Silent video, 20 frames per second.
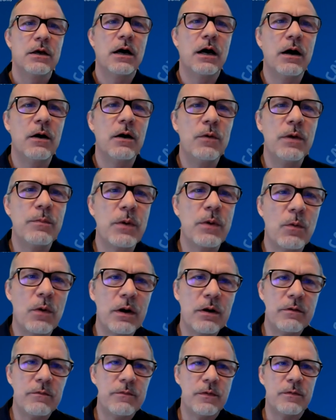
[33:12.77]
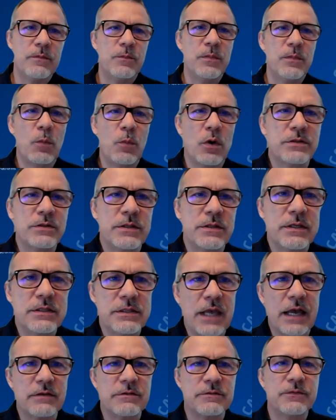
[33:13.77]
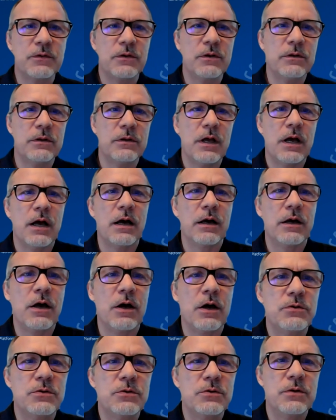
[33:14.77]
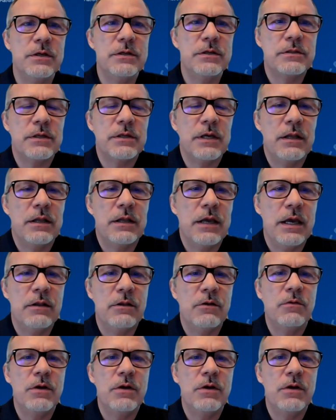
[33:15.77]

Uh, we've been one of the more successful uh, countries in, in